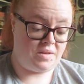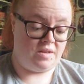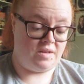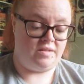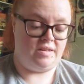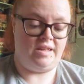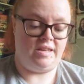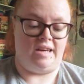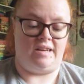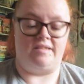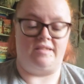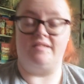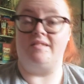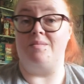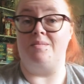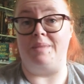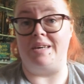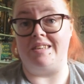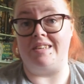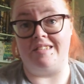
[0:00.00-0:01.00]
So yeah, just a
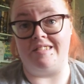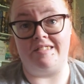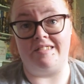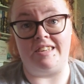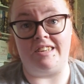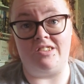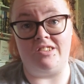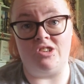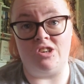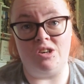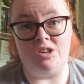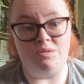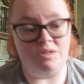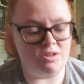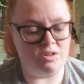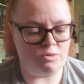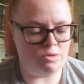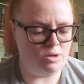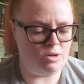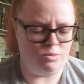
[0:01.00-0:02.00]
basic t-shirt with
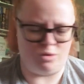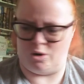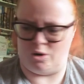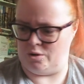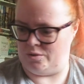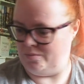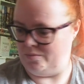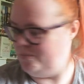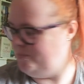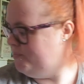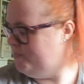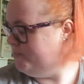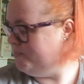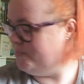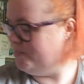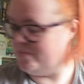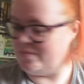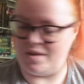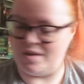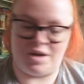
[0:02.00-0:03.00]
a quote on.
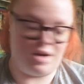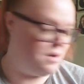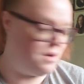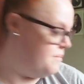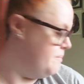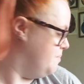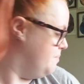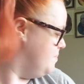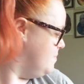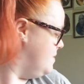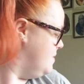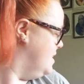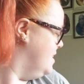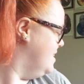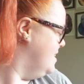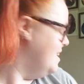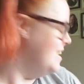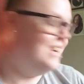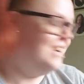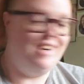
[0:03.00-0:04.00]
I'm
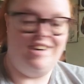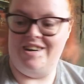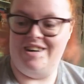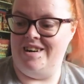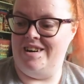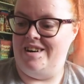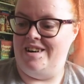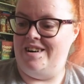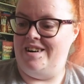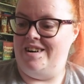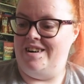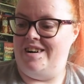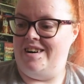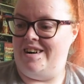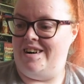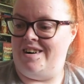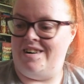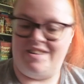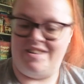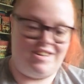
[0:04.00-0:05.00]

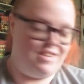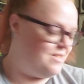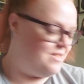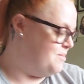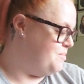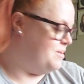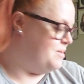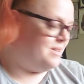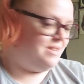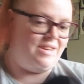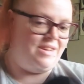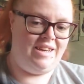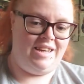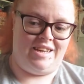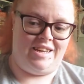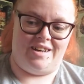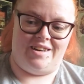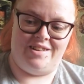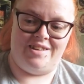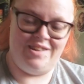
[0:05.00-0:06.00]
gonna have to put it
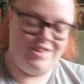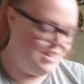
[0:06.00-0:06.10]
here.